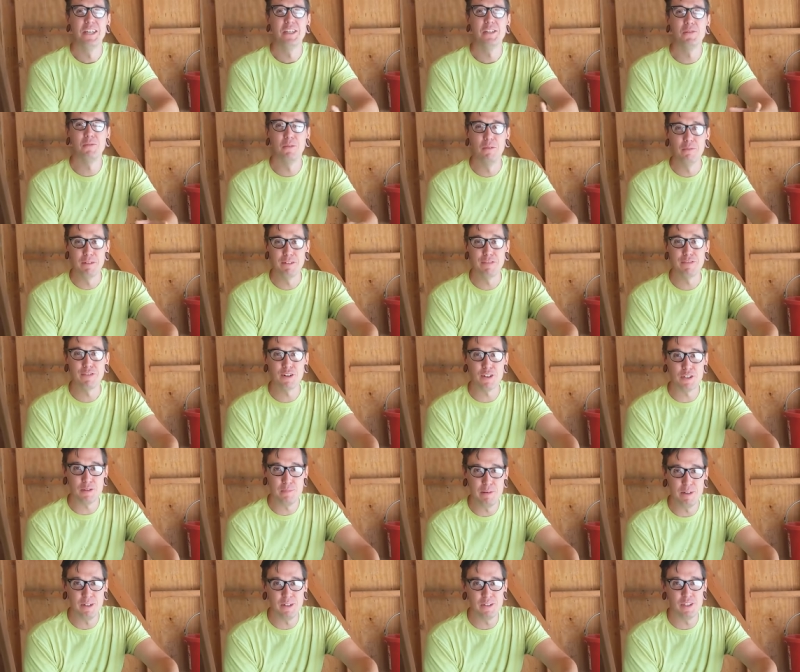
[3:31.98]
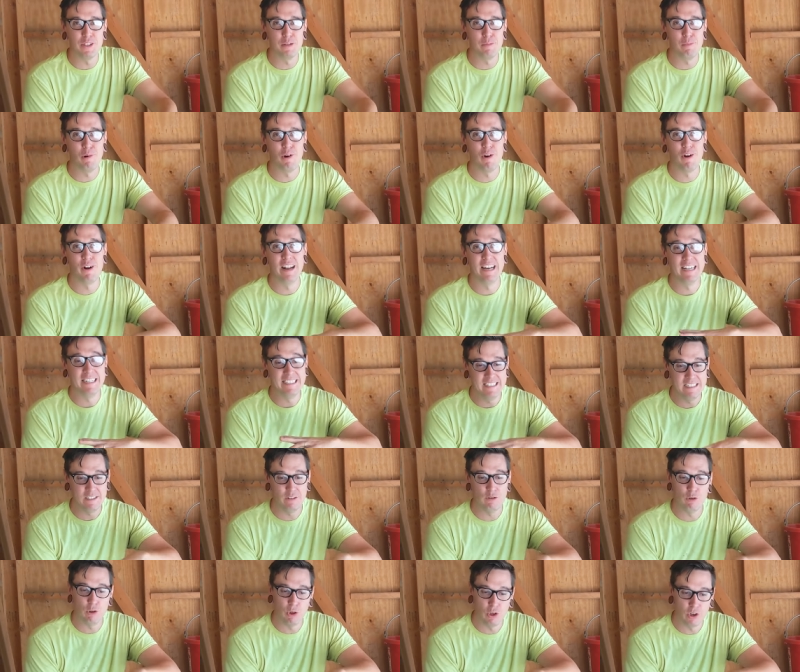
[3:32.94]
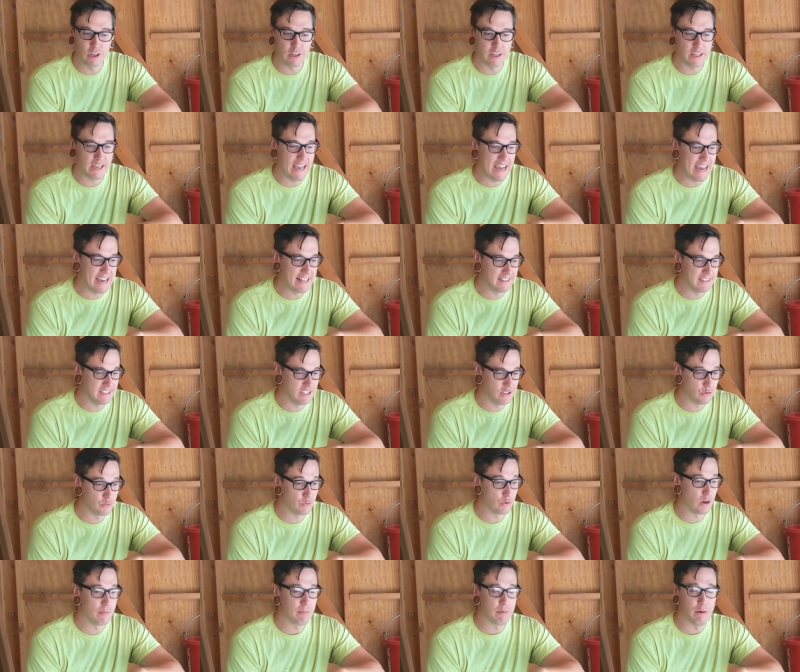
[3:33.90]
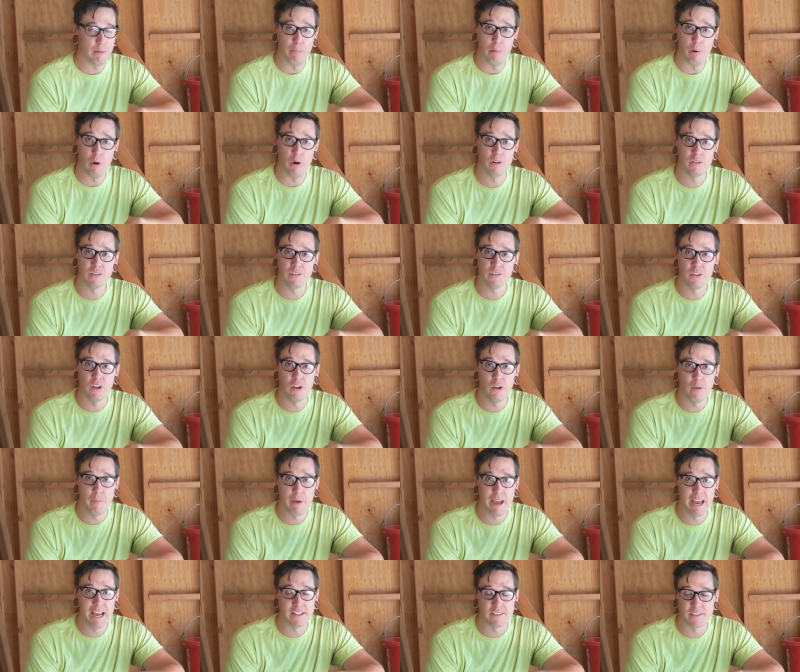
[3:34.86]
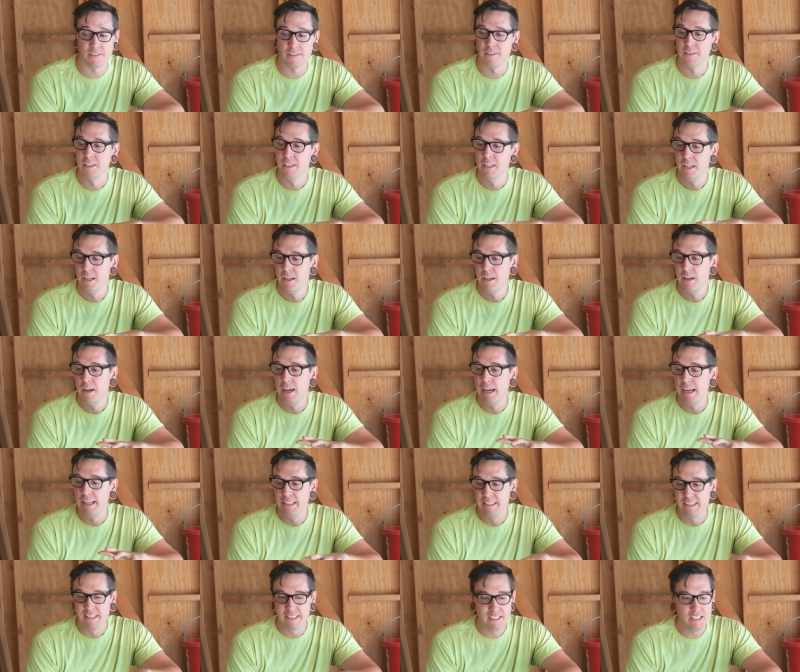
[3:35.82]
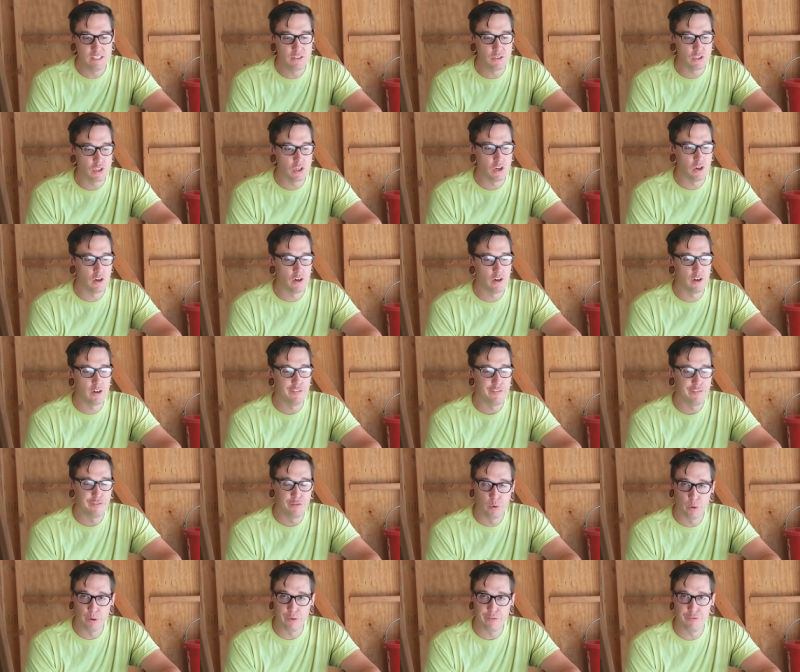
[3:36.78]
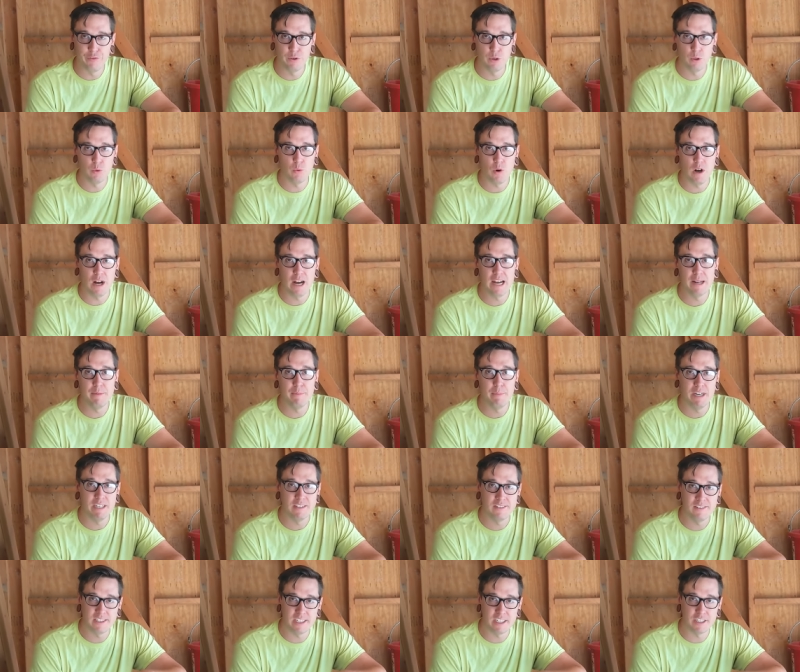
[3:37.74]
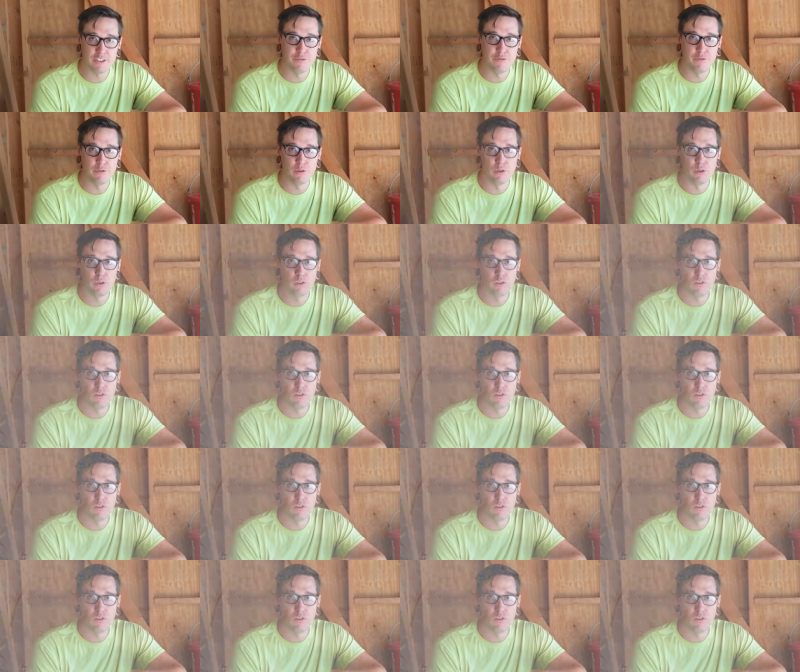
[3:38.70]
so when we first built this barn, I did look at these rubber barn stall mats, and these are four foot wide by six foot